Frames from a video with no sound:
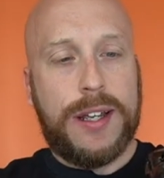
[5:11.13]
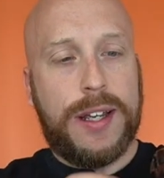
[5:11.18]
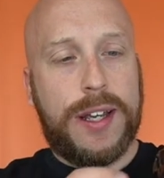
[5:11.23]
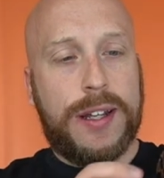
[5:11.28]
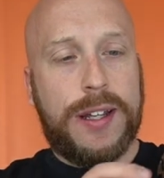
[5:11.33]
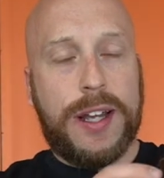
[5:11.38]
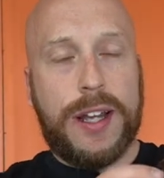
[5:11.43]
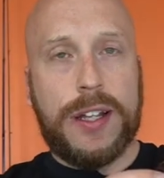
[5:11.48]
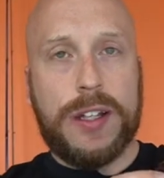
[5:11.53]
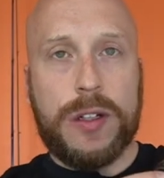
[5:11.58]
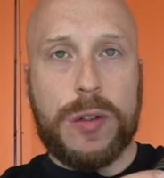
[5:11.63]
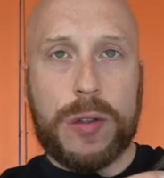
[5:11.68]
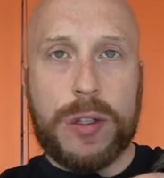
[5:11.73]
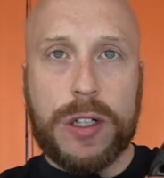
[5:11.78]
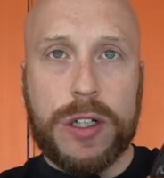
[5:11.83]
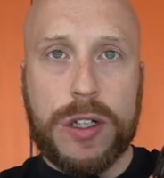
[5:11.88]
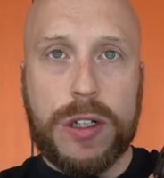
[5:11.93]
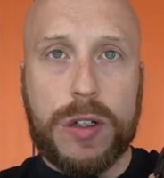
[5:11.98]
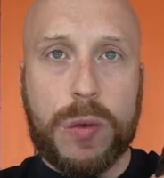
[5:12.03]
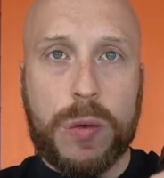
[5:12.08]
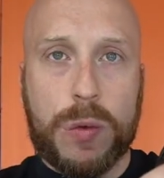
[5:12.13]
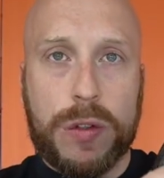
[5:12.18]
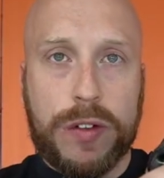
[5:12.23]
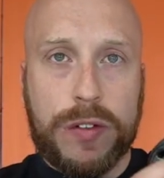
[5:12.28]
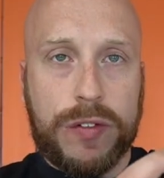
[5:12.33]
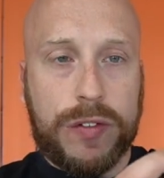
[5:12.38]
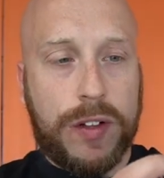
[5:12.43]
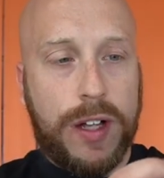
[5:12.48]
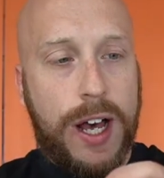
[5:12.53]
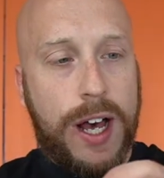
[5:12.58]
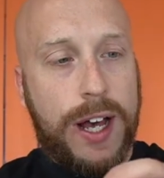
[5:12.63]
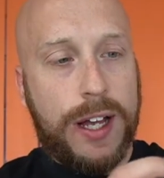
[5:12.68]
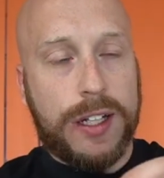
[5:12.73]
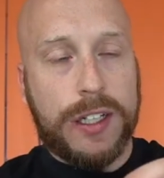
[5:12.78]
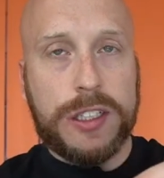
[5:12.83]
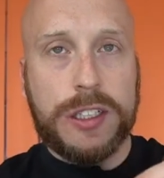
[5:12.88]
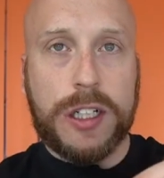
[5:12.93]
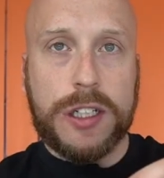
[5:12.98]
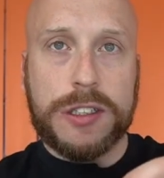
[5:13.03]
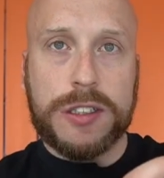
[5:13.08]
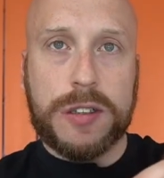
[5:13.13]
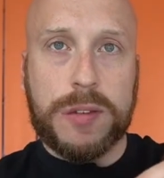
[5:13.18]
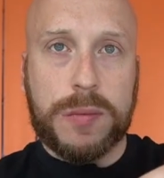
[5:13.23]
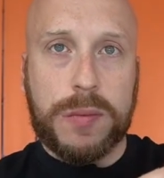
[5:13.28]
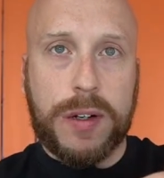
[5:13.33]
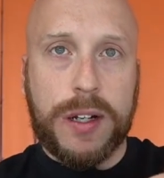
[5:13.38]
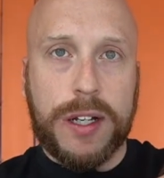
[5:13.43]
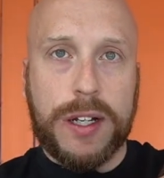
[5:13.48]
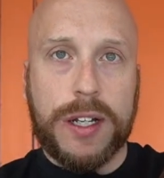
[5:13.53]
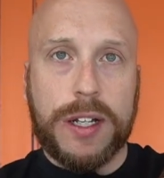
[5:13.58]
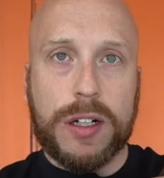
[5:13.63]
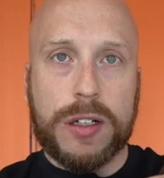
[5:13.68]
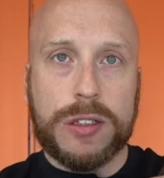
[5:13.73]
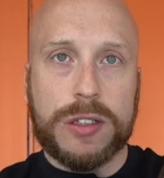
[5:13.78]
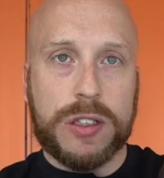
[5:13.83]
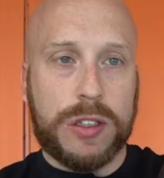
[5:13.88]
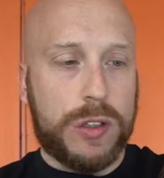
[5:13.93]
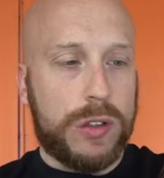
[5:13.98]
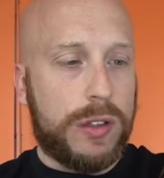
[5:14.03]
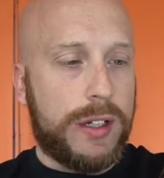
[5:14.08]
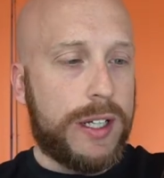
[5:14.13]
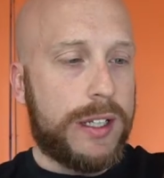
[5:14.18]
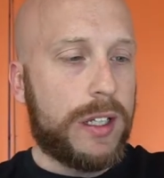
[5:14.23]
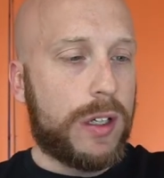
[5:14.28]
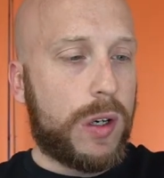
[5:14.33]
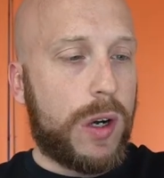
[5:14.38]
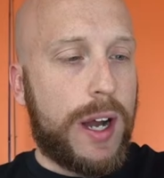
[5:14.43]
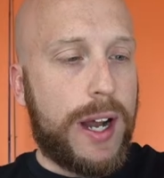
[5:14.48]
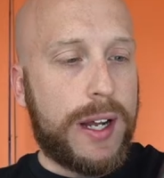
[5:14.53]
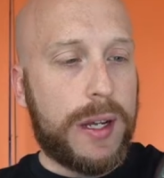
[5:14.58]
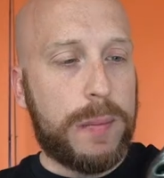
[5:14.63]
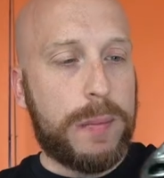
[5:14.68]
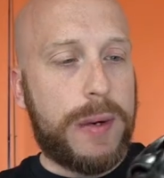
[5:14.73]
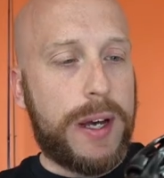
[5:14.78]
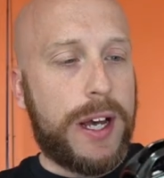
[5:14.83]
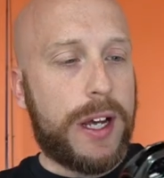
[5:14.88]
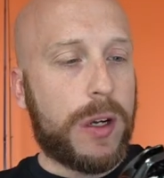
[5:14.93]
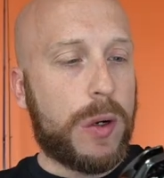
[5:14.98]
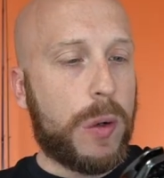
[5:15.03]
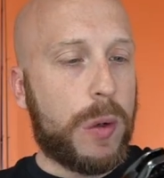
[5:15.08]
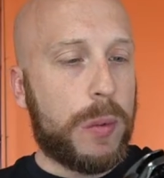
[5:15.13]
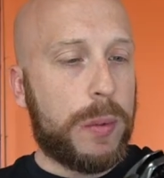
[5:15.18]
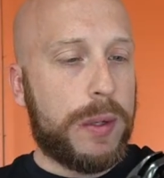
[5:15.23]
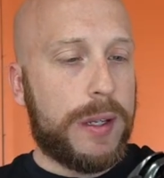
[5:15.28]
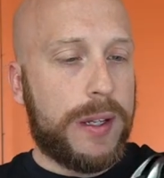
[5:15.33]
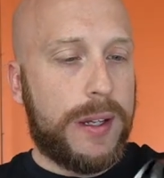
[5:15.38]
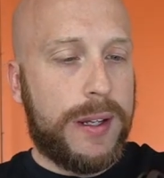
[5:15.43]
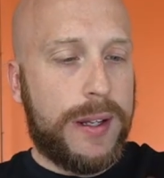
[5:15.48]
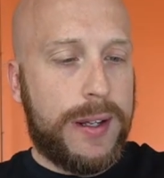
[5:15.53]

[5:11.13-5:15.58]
and then you can on the fly adjust them right here so you don't have to crack it back open.